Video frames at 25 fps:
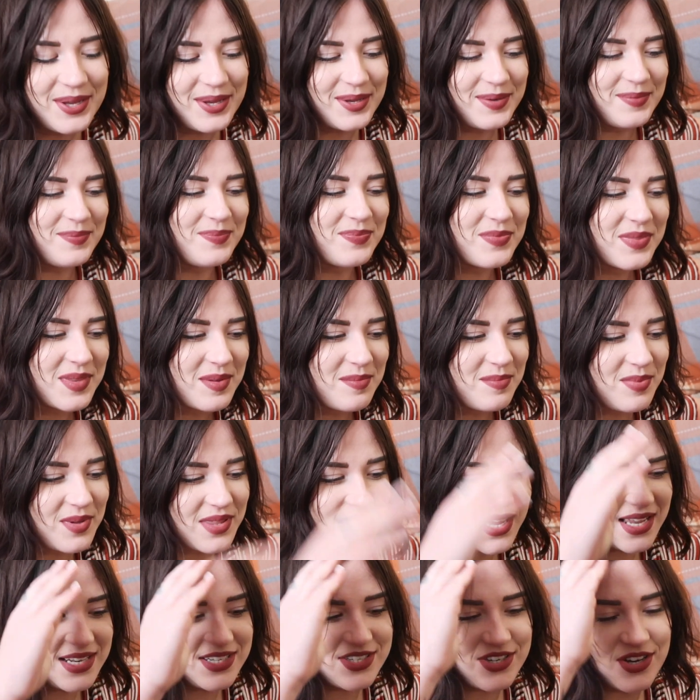um, but
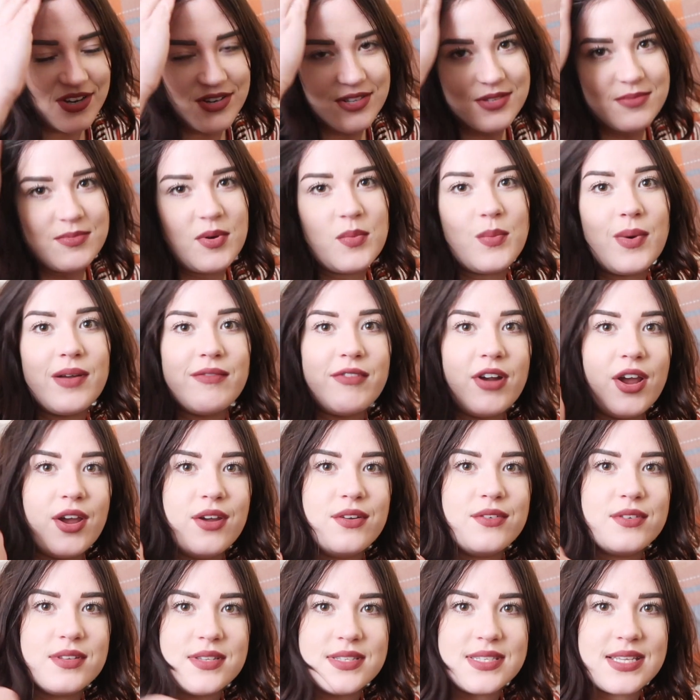then Jordan's mum went
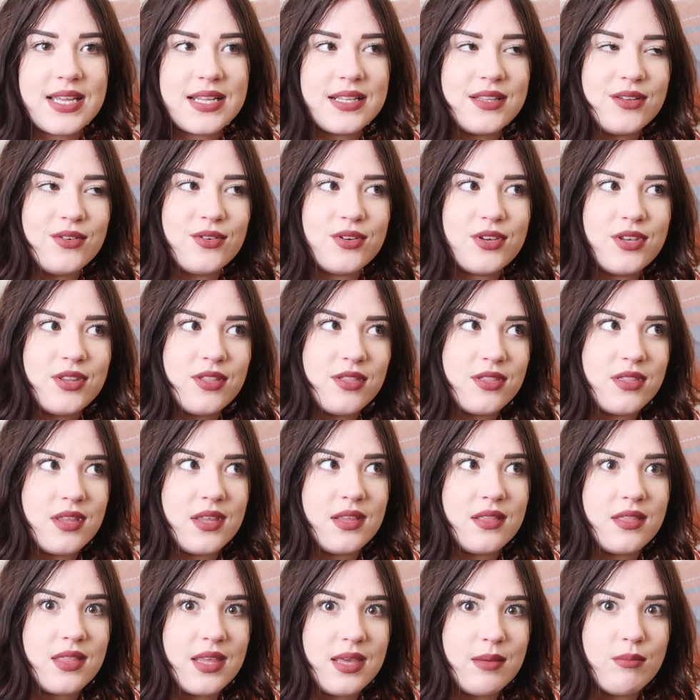round and said, look,
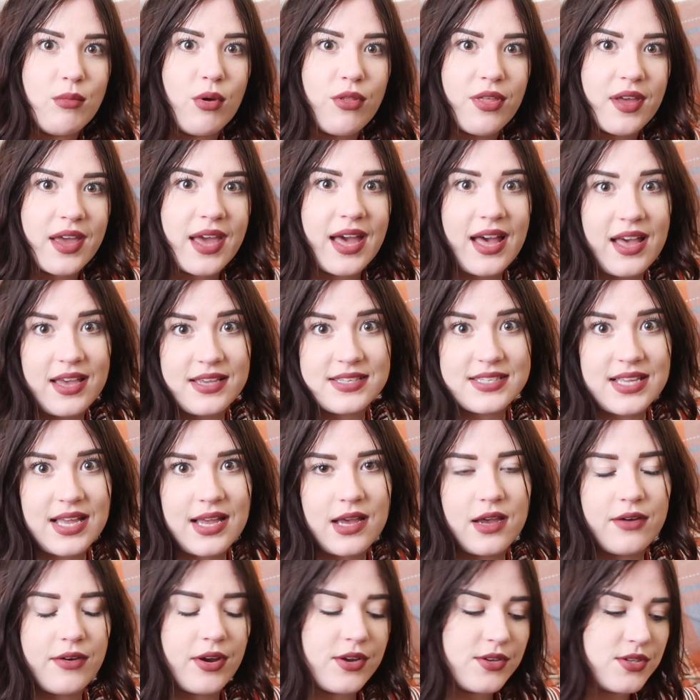the, the mother cat is at
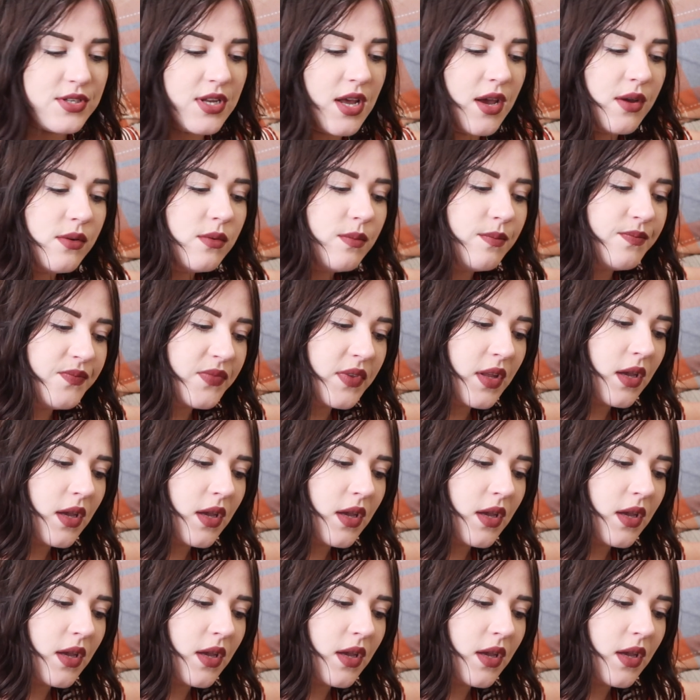our house now.